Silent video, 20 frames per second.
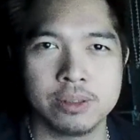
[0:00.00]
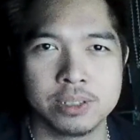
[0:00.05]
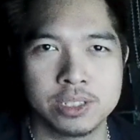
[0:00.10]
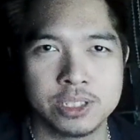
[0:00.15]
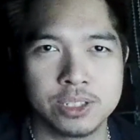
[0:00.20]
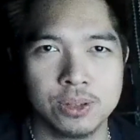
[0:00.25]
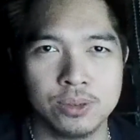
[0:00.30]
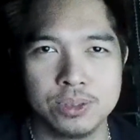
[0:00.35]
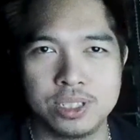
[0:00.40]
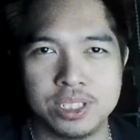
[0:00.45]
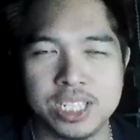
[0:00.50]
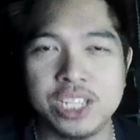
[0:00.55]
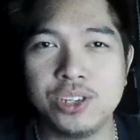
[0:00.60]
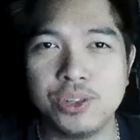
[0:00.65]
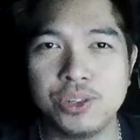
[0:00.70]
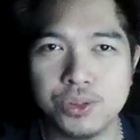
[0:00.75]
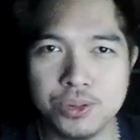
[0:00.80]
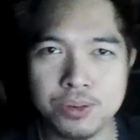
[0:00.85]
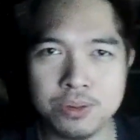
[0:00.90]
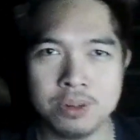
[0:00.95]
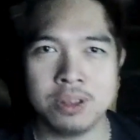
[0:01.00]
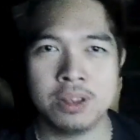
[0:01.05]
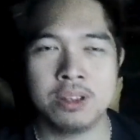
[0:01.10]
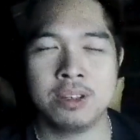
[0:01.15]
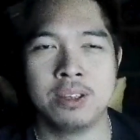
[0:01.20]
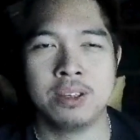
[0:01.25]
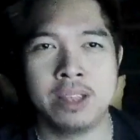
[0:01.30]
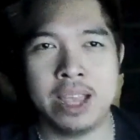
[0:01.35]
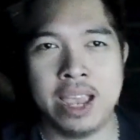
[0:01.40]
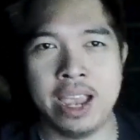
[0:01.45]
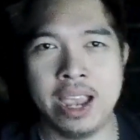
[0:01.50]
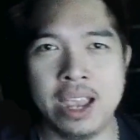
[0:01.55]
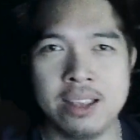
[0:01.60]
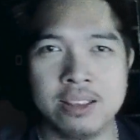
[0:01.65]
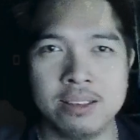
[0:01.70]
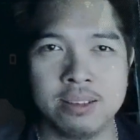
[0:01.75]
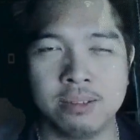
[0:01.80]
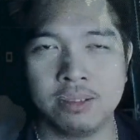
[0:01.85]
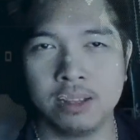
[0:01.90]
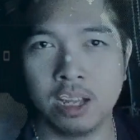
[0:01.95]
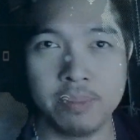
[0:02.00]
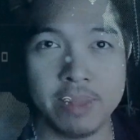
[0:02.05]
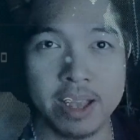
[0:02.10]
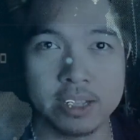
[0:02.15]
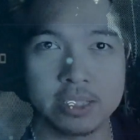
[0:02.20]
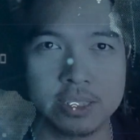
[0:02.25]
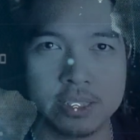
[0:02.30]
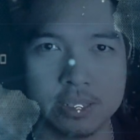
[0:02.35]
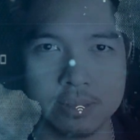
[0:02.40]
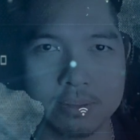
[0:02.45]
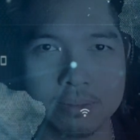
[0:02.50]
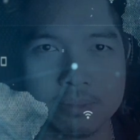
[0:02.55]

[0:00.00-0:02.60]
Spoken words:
So see you and God bless.